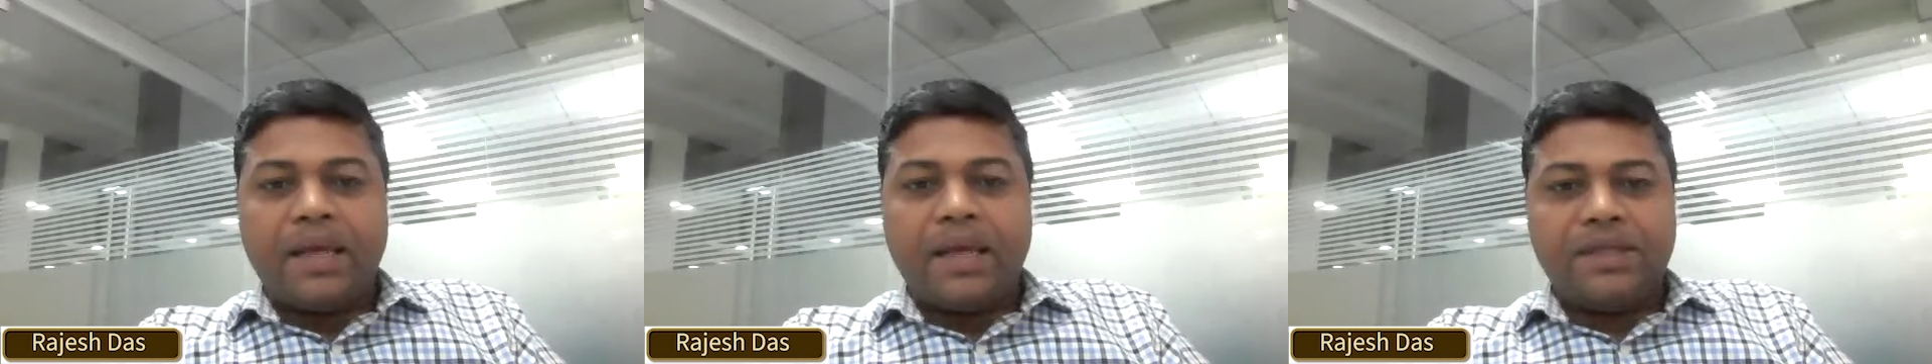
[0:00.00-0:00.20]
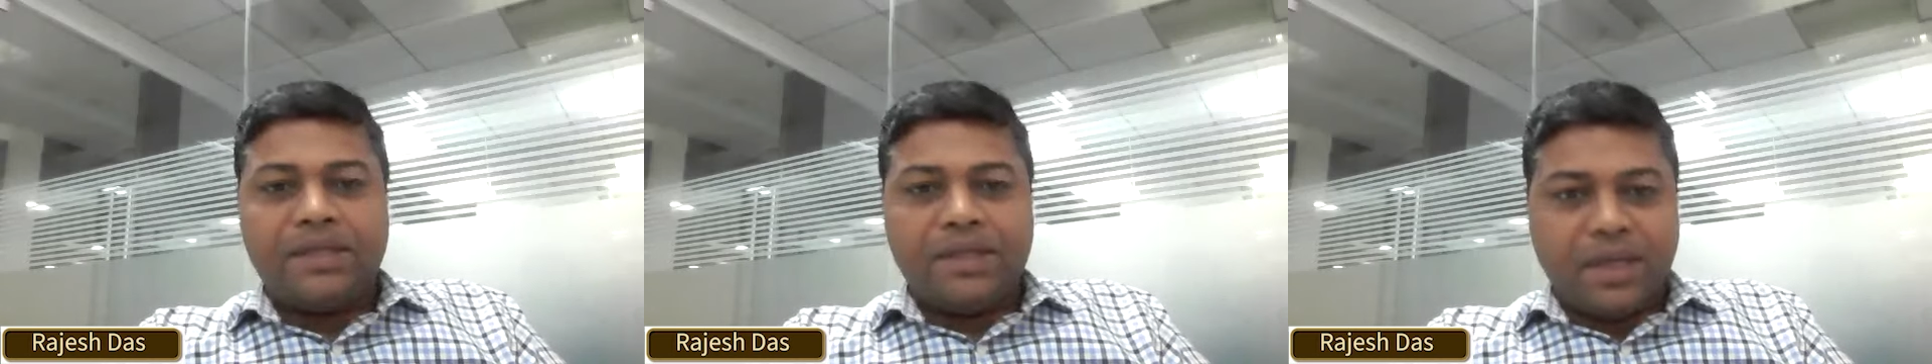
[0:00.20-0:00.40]

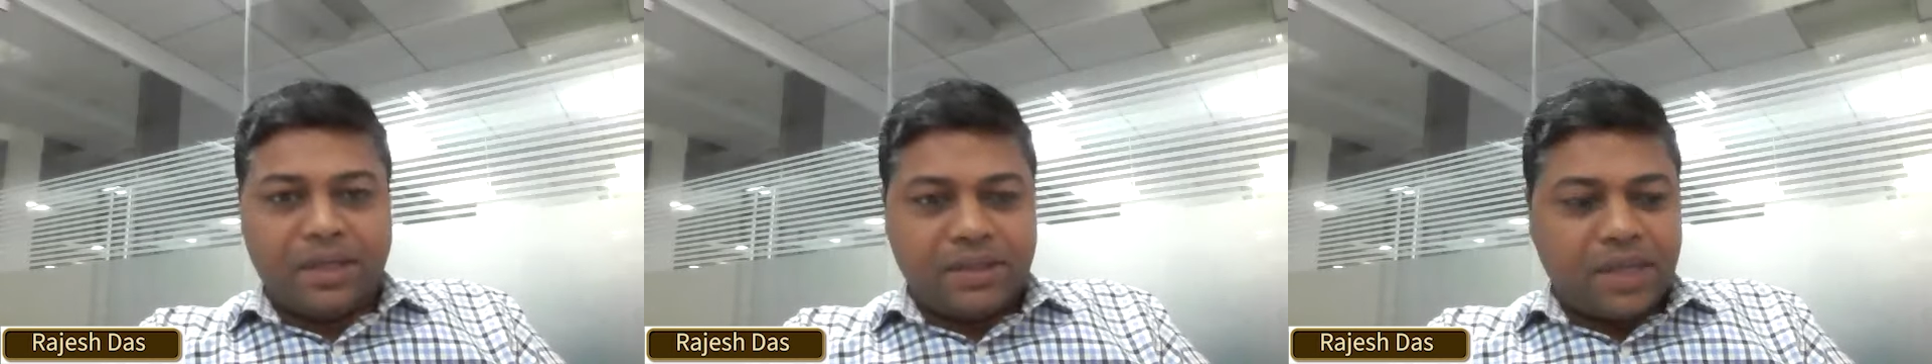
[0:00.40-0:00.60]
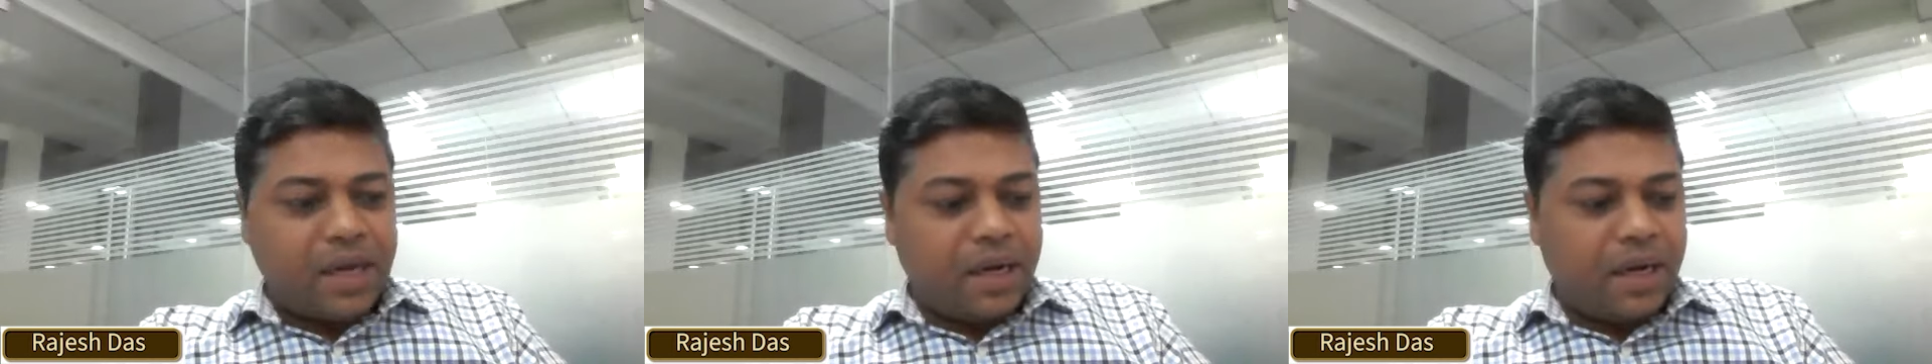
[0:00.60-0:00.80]
as a
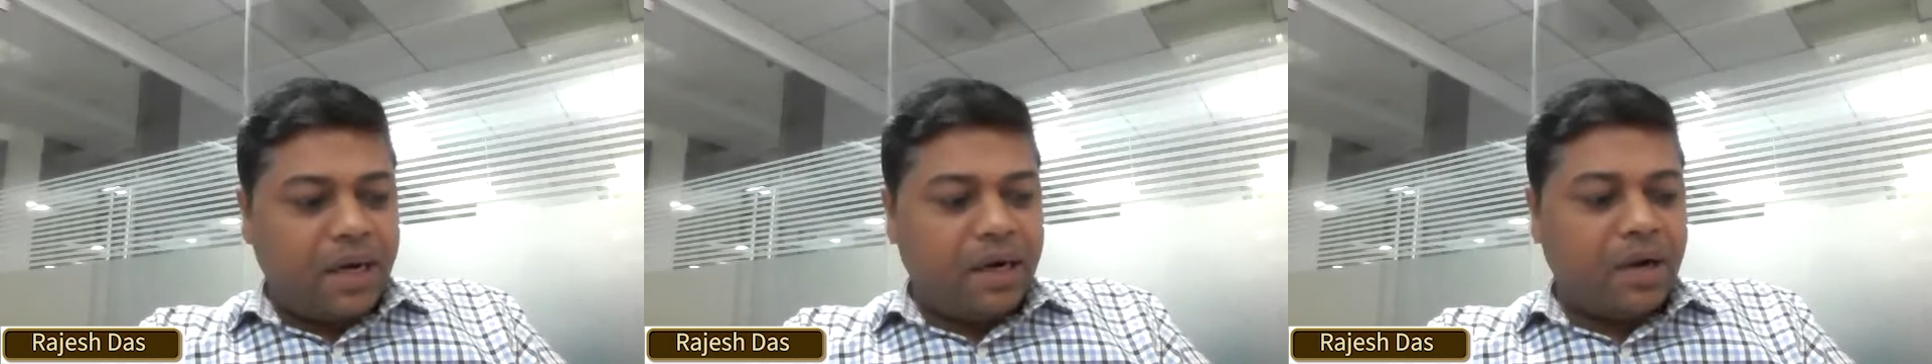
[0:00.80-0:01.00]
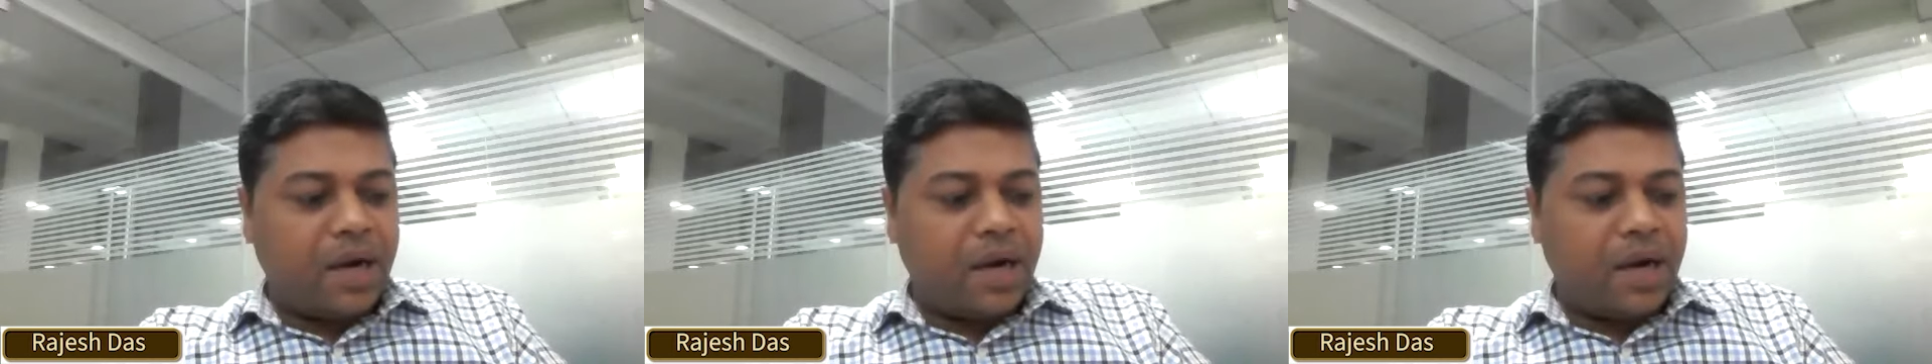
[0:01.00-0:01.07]
CSR head